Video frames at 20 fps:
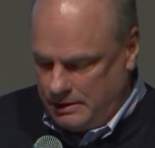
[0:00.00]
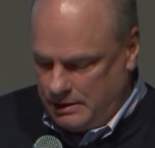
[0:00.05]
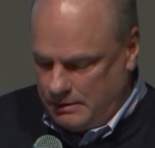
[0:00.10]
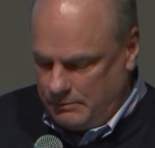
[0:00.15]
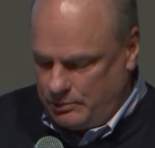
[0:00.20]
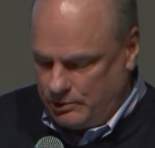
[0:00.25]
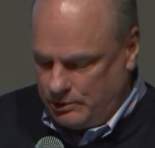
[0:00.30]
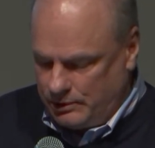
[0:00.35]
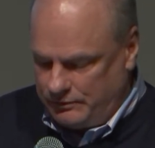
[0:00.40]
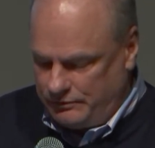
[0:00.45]

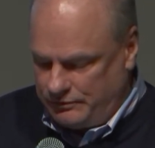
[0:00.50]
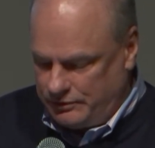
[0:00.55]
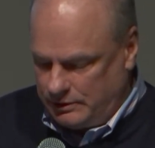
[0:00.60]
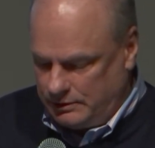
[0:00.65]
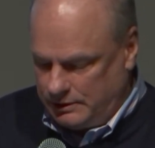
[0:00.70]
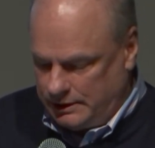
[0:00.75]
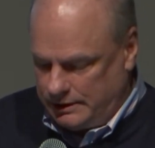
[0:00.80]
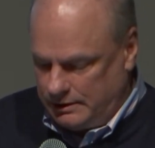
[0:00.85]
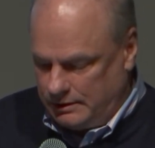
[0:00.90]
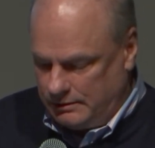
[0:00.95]

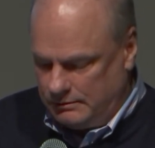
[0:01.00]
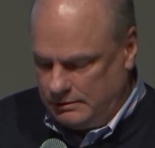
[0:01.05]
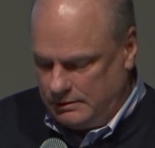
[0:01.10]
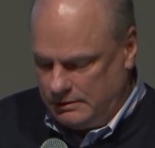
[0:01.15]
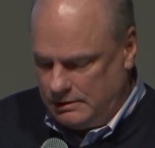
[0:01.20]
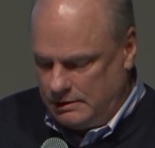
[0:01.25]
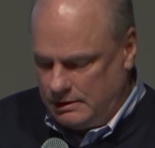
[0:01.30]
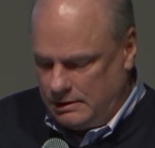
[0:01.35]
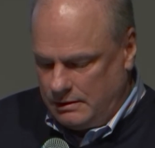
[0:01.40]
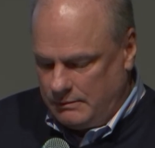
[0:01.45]
portfolio.
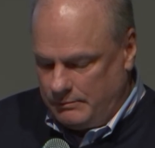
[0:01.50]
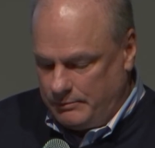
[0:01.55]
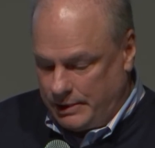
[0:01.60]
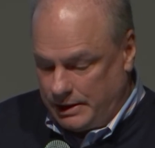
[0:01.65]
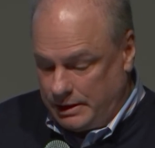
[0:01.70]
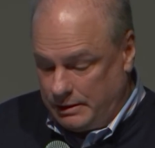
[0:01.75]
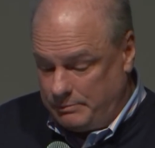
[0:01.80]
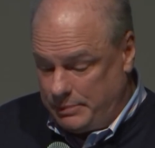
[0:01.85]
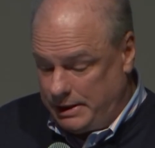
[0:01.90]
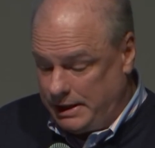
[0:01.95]
But
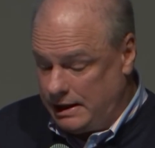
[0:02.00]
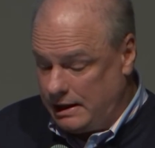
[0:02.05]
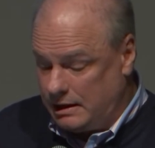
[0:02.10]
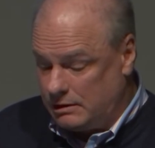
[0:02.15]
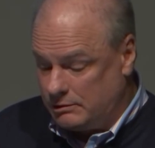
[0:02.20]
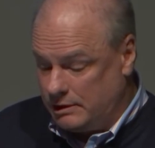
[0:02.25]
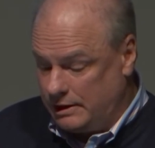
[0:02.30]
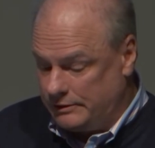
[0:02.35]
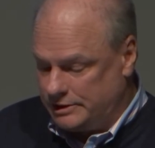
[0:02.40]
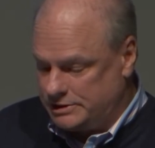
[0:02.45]
it began
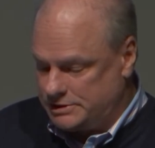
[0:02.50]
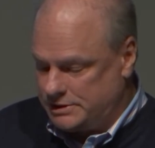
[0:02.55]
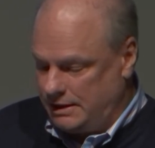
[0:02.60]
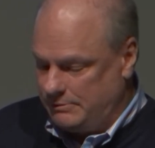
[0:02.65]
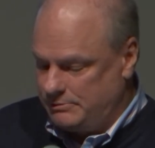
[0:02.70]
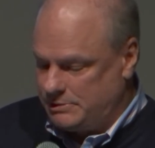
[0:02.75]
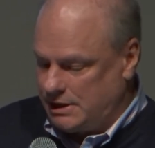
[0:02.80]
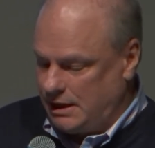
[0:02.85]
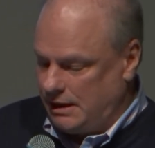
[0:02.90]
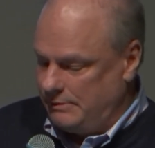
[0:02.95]
around the
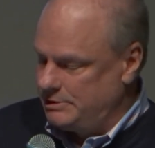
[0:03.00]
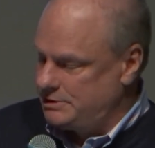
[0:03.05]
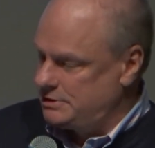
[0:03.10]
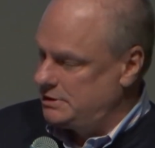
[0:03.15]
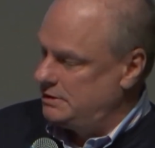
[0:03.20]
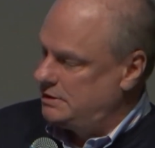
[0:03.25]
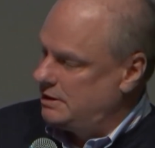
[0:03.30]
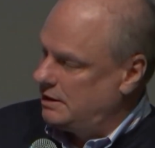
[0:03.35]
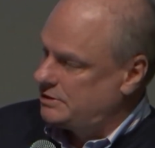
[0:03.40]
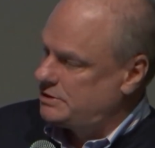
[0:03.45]
same time as the
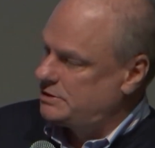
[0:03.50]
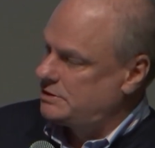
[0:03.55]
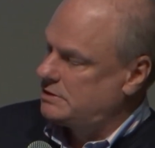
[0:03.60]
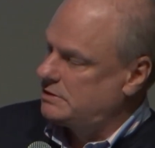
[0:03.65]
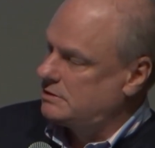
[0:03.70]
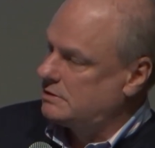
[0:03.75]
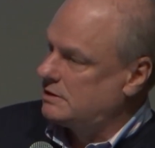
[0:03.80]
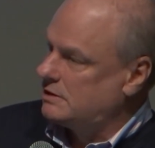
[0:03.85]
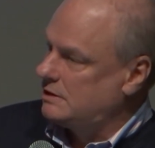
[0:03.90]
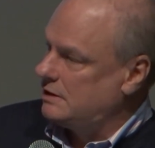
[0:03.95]
Dutch
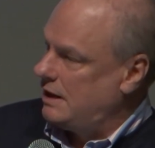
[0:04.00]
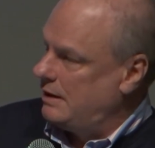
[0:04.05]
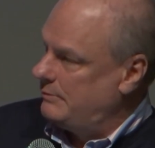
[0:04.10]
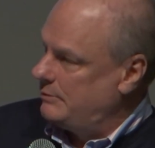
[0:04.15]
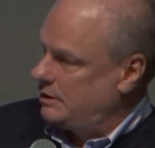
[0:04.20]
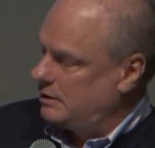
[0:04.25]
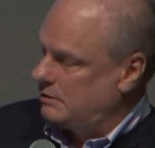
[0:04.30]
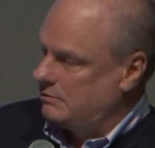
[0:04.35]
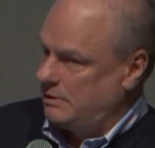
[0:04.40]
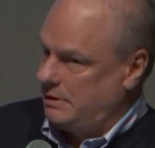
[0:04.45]
climate
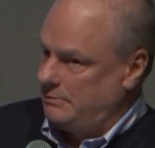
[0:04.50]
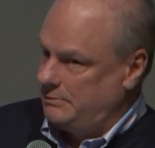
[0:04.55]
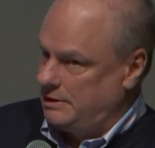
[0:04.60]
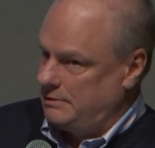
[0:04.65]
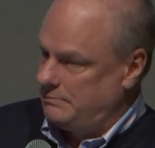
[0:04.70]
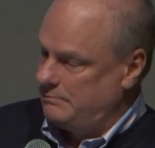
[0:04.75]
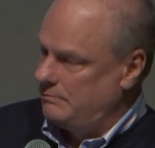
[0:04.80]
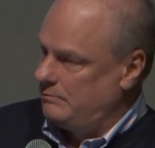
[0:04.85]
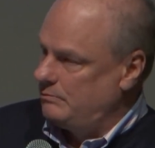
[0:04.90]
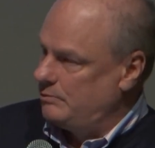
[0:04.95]
agreement,
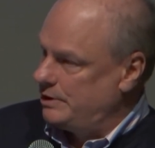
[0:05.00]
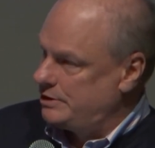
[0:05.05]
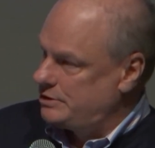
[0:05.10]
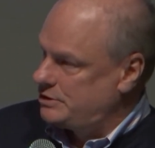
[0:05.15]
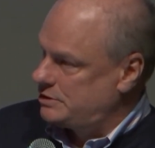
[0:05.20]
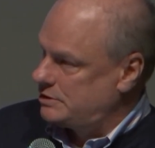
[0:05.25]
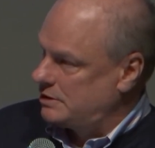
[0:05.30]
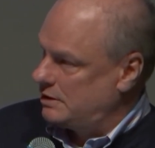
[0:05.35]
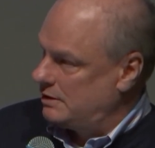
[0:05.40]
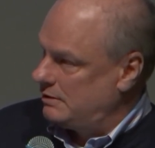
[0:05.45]

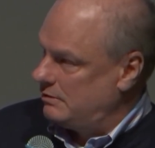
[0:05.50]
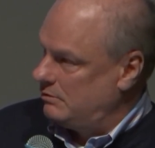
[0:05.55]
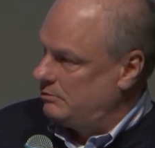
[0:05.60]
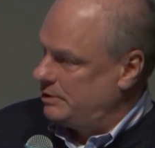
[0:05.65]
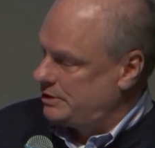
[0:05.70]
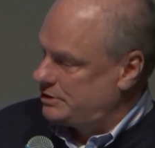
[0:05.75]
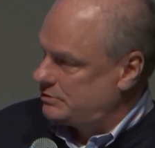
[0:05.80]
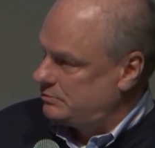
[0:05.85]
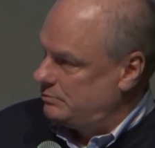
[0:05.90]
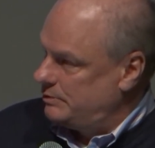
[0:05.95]

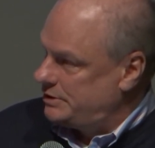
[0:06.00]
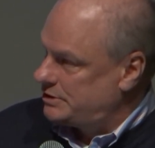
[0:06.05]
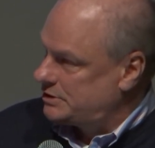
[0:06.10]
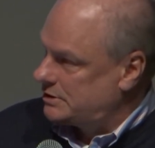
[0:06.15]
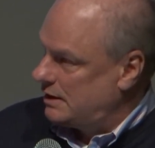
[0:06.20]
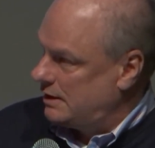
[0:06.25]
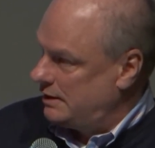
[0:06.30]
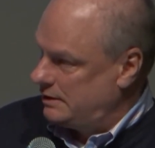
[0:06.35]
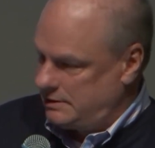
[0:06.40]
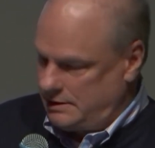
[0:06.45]
which we
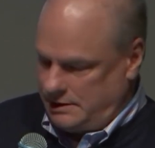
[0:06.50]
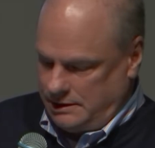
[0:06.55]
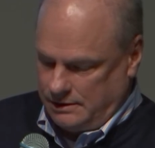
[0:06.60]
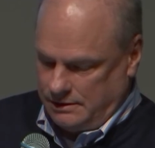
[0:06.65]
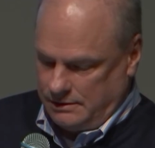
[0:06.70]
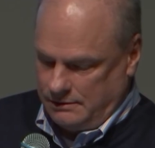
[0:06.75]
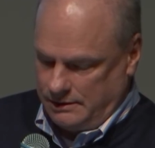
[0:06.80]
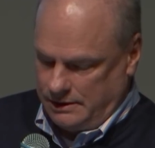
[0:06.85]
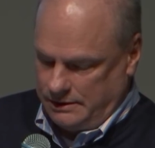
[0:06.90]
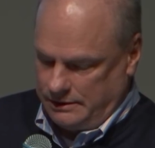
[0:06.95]
signed
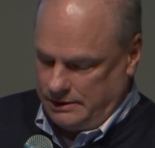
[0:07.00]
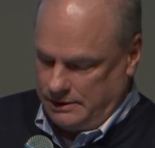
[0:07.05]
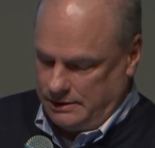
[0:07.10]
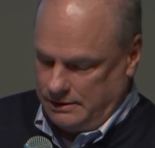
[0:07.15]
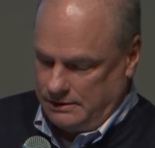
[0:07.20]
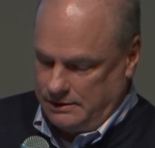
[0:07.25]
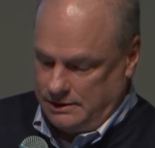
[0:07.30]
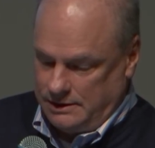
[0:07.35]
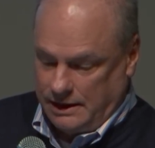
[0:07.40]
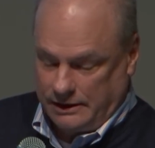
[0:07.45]
here in the
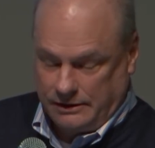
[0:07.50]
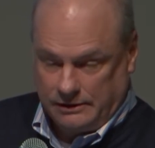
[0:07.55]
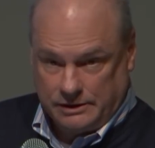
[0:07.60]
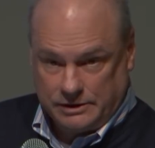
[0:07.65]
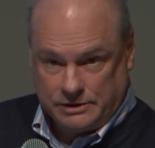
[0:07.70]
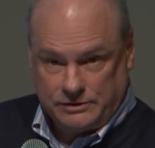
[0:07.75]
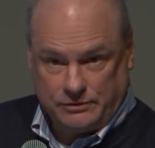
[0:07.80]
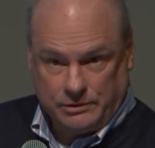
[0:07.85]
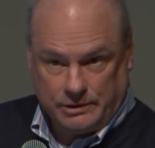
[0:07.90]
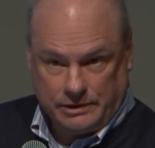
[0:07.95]

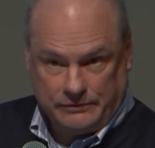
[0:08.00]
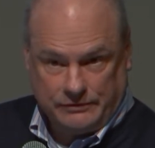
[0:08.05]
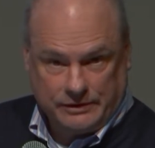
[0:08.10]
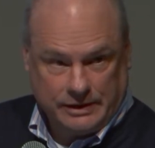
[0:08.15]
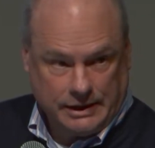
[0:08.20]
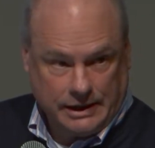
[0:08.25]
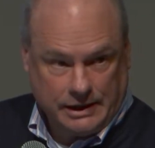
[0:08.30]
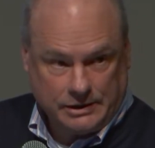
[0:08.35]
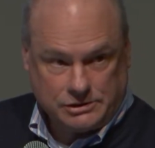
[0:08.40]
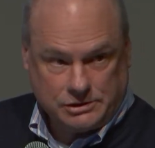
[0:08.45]
Netherlands for the
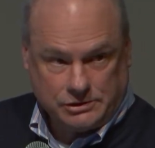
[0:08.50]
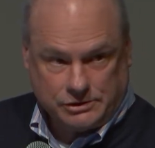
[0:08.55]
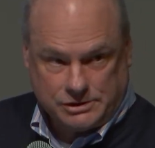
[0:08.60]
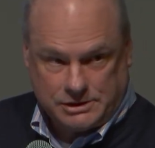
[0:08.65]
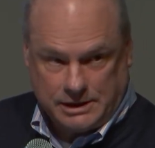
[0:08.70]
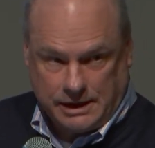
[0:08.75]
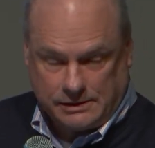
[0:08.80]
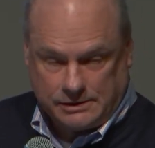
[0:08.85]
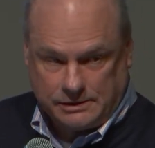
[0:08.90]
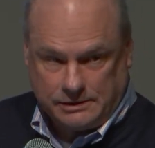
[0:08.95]
financial
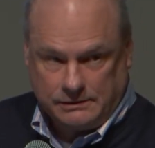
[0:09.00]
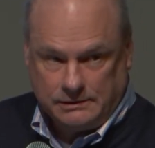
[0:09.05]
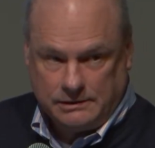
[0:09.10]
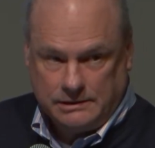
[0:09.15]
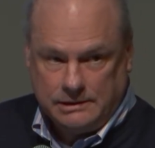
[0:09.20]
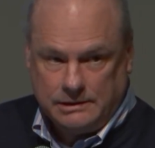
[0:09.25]
sector.